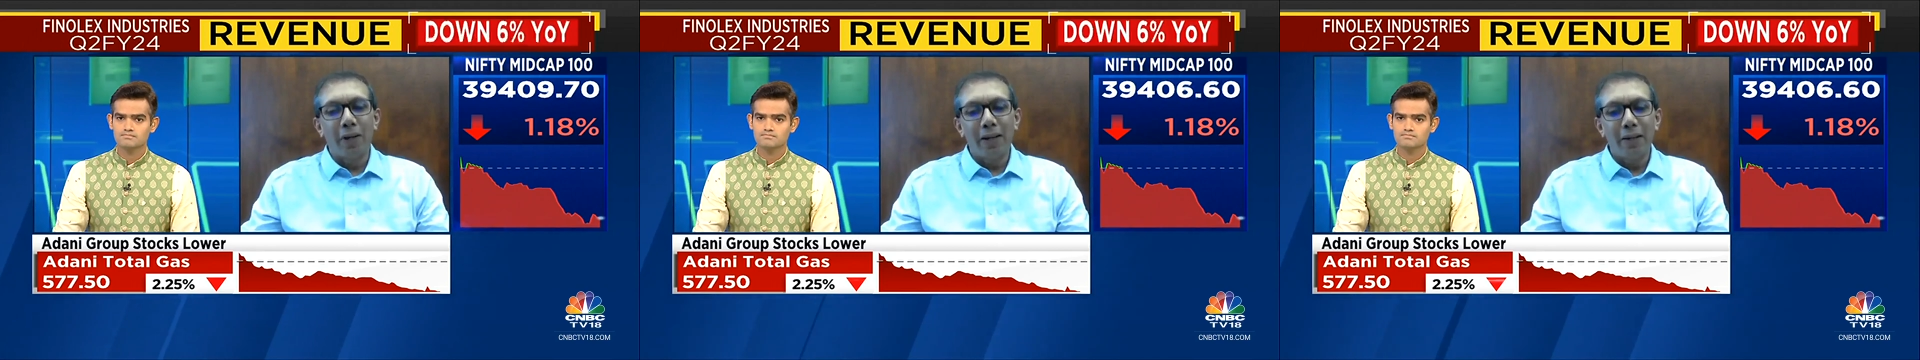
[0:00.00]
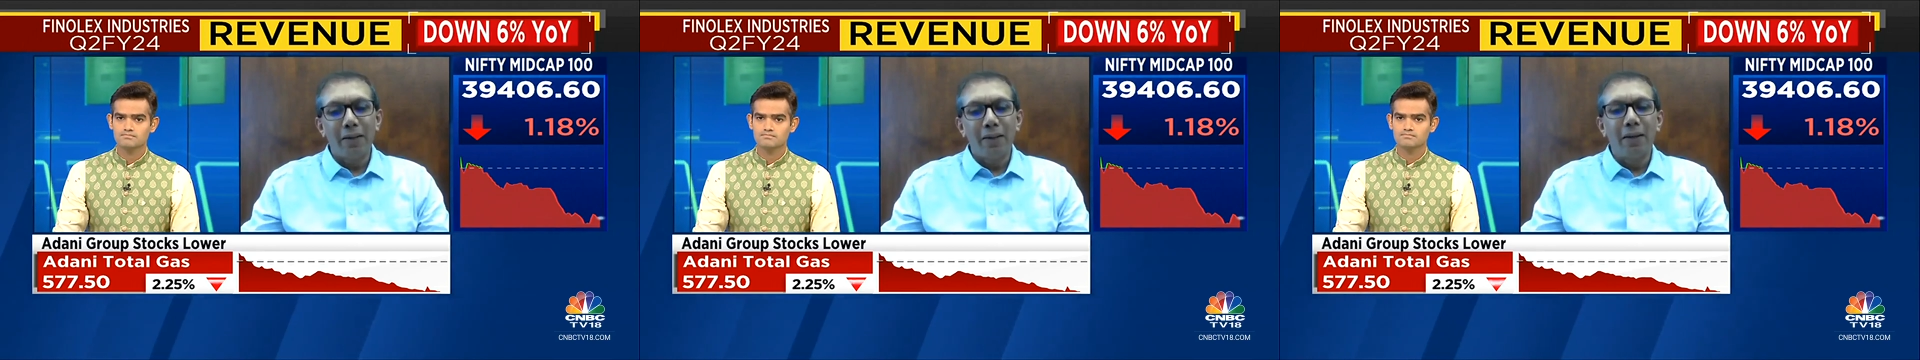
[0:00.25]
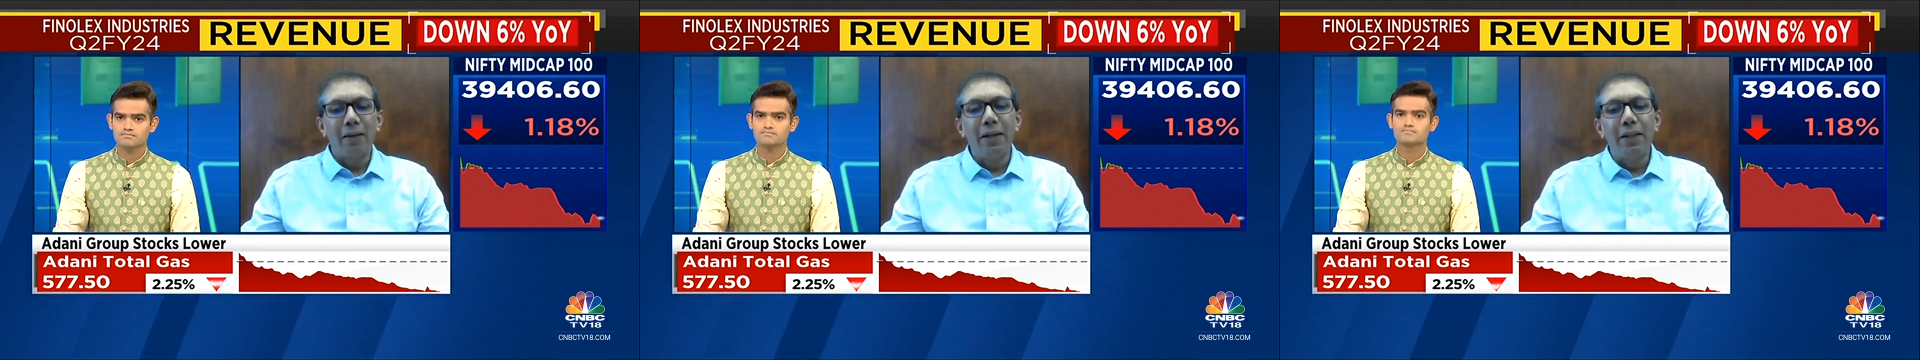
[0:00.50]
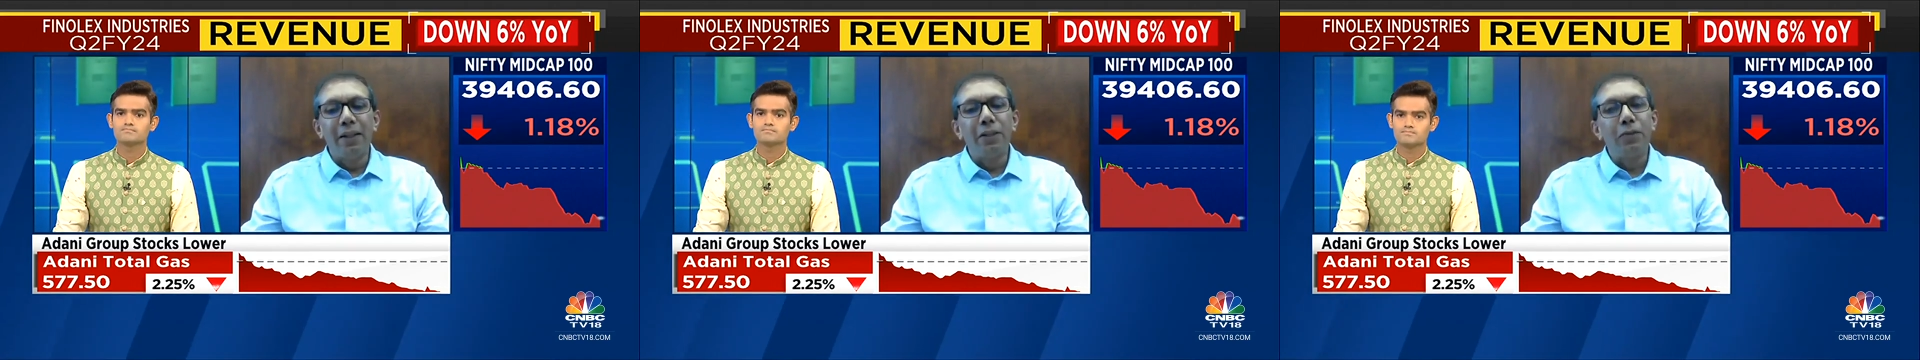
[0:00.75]
Speaker 1: and uh,
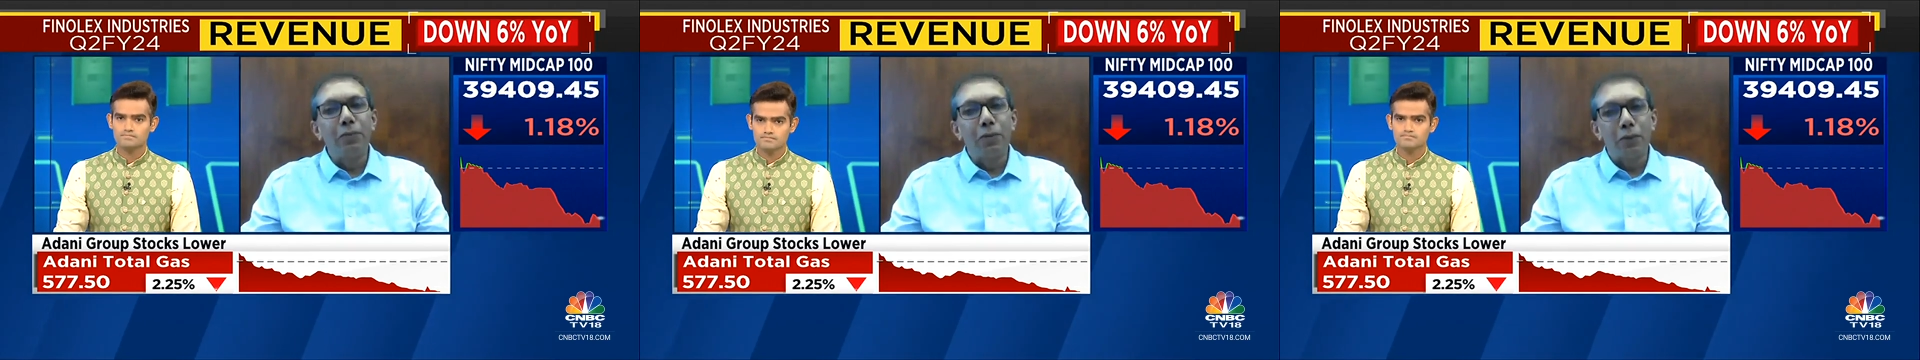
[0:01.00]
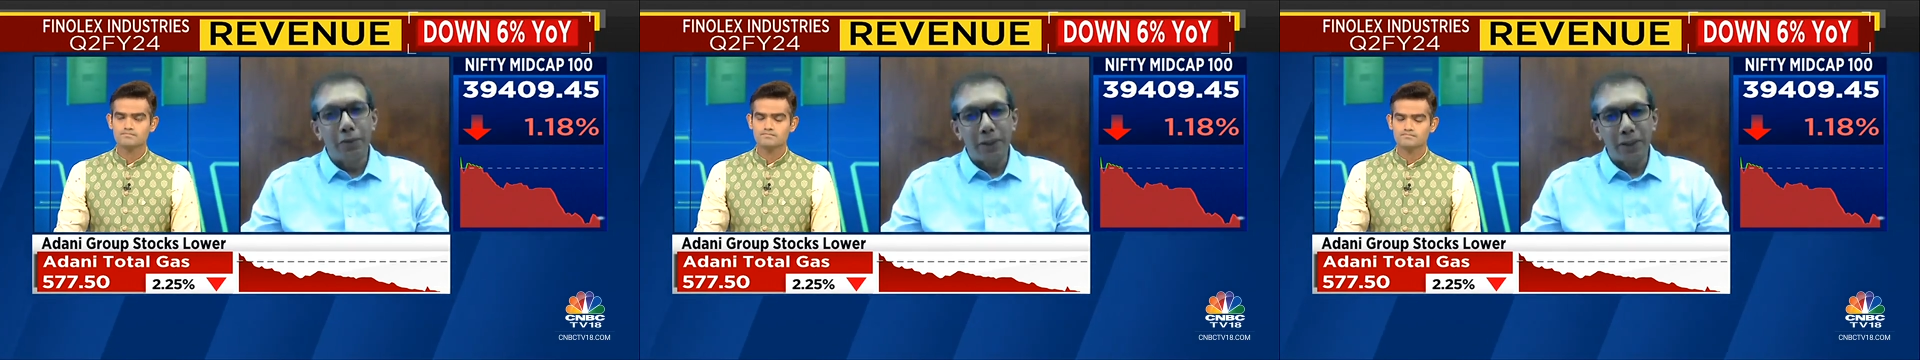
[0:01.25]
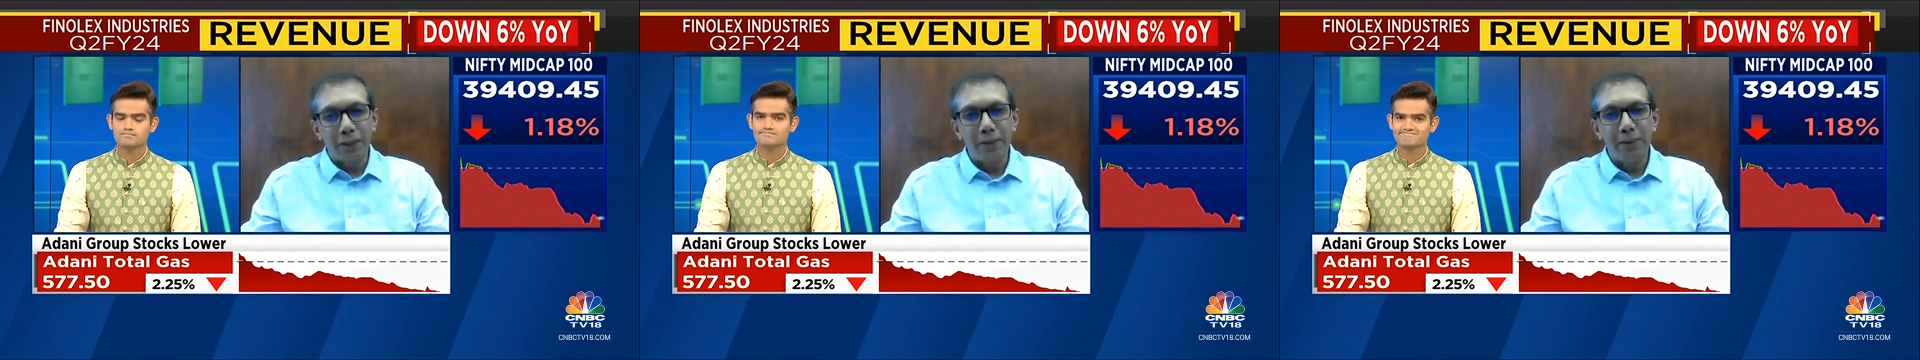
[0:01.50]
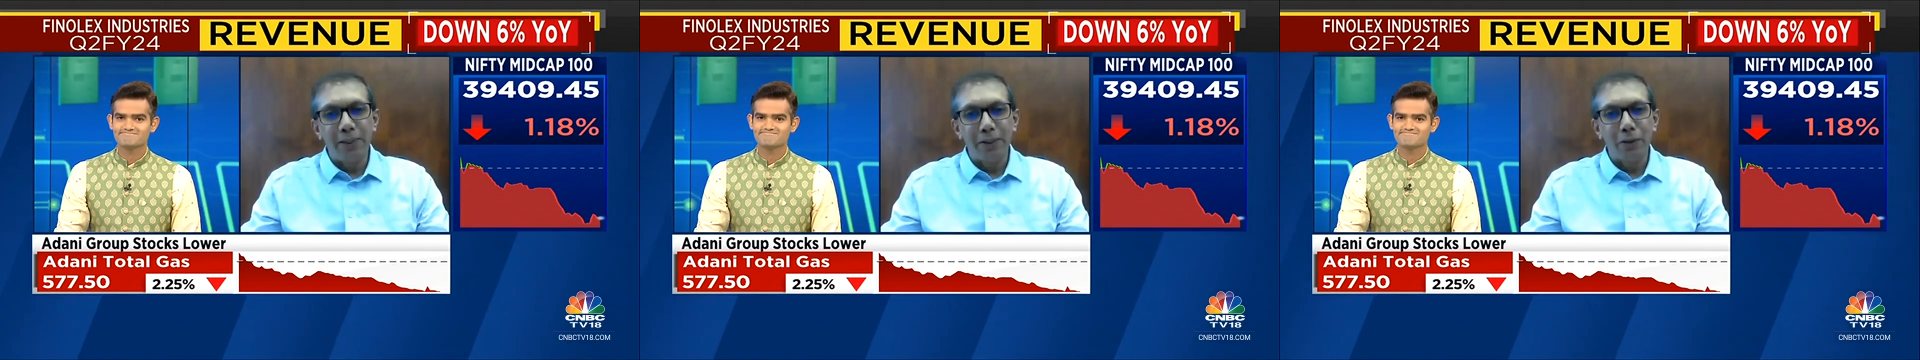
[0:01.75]
greetings for the festive
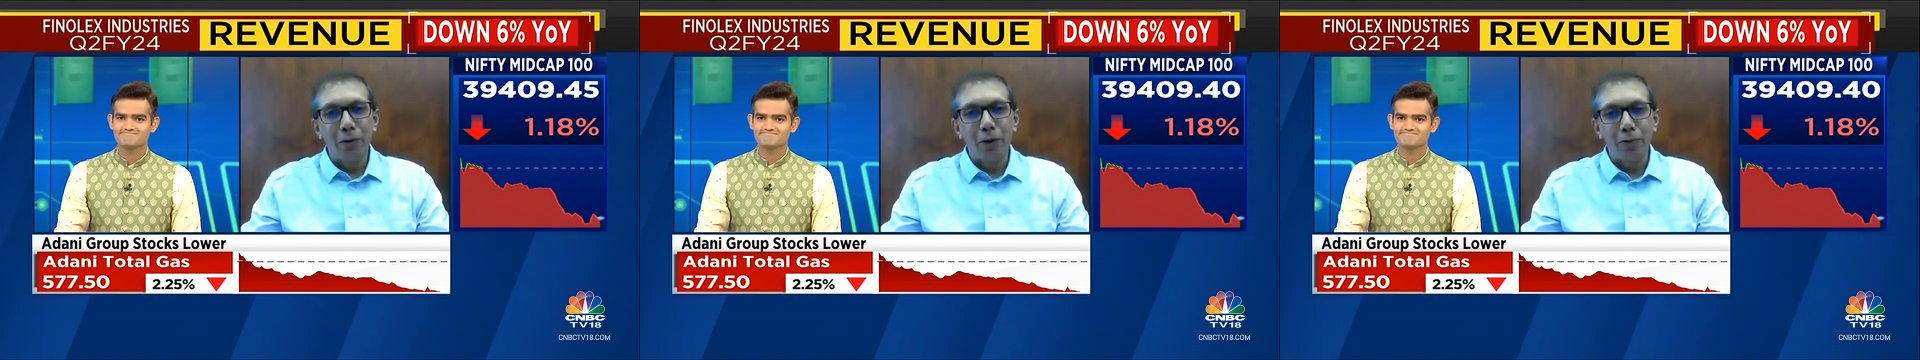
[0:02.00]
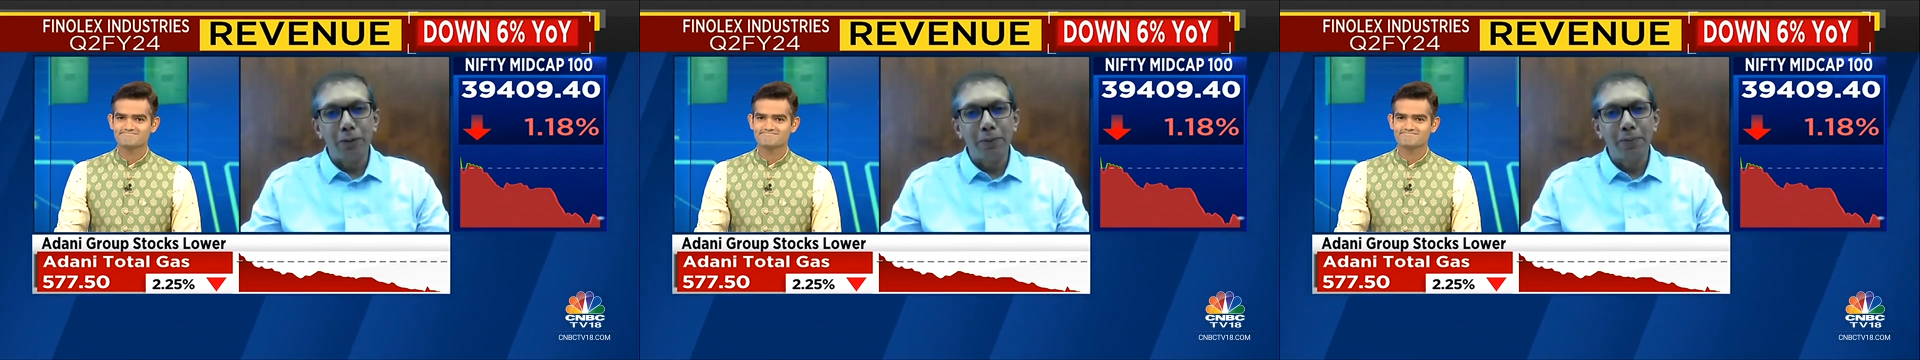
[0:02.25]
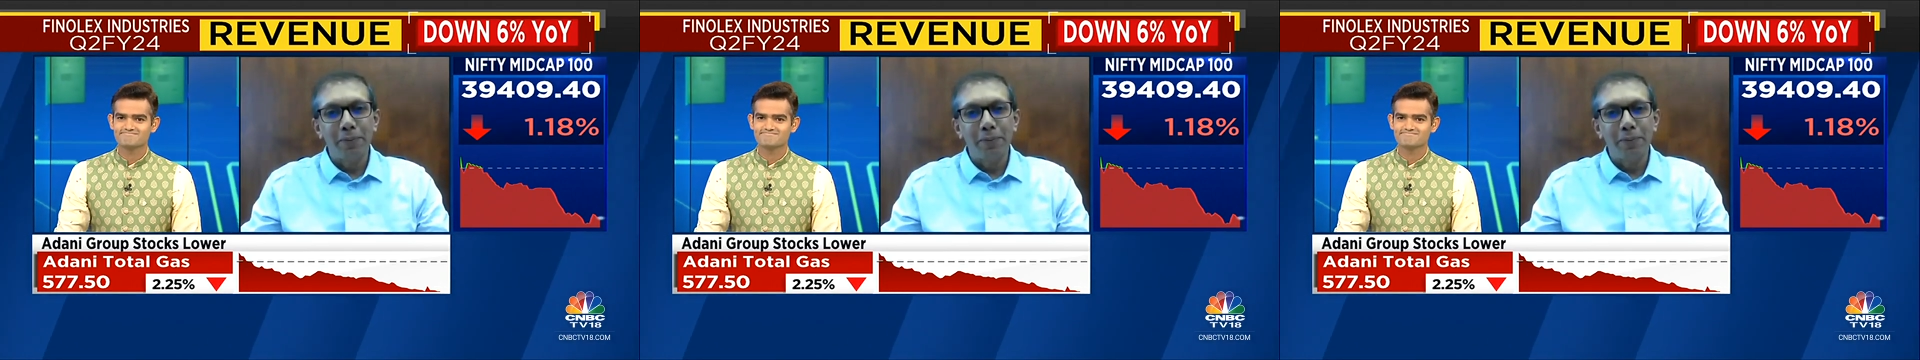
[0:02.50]
season to all of you.